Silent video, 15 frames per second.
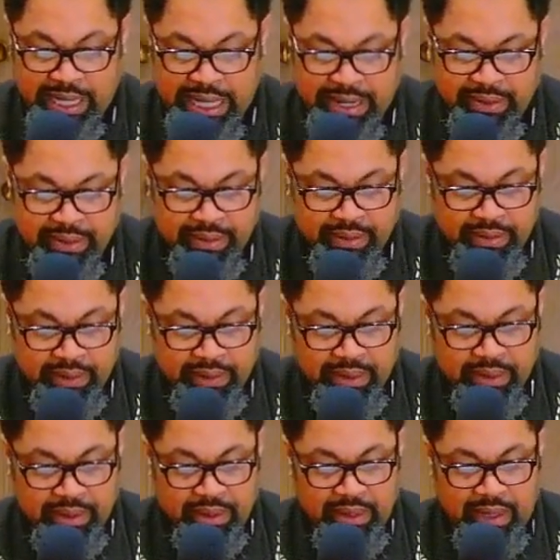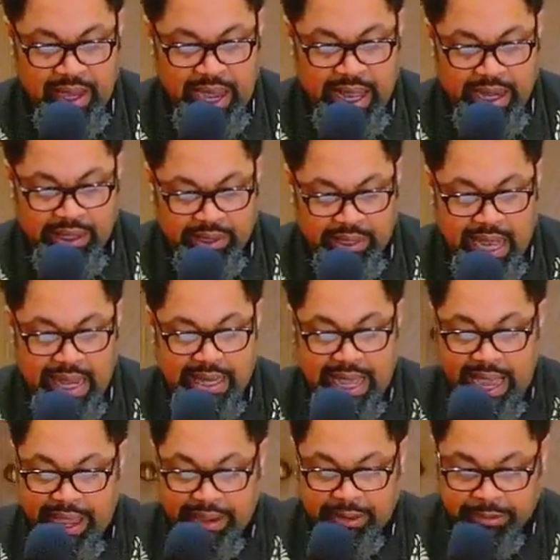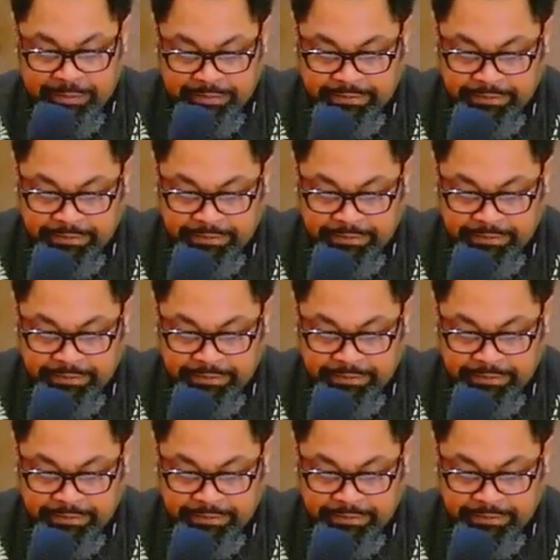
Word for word: leader, and he sat down.